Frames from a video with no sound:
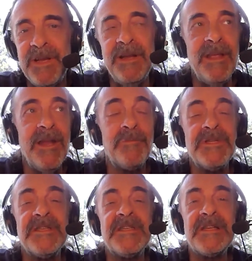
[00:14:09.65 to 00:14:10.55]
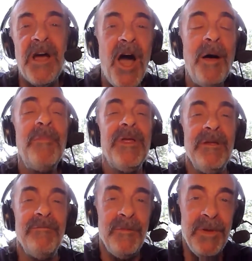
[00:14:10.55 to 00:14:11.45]
And then I was a SCOM
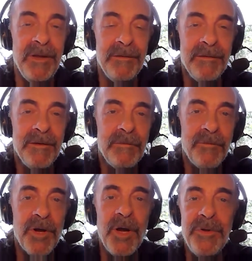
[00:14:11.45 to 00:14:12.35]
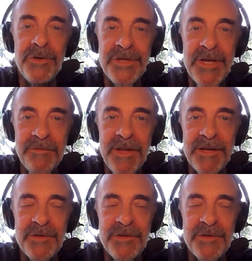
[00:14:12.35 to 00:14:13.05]
MVP for a couple of years after that.